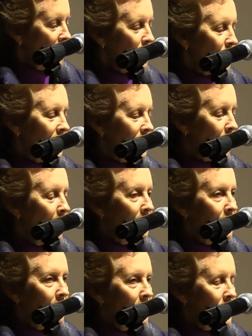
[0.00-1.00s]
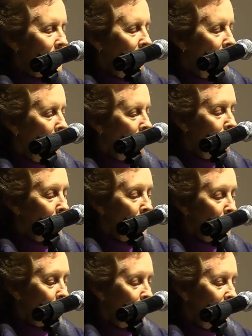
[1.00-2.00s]
She saunters along
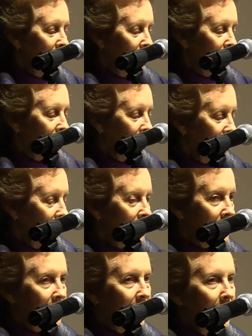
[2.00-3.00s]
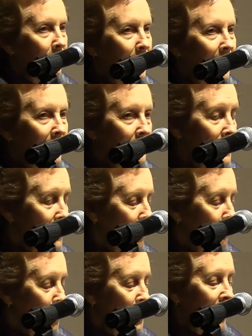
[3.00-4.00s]
Birch Creek, escaping
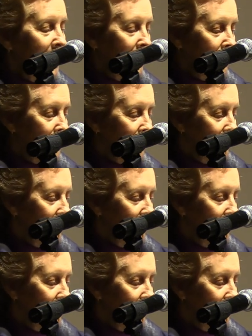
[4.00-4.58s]
summer's heat,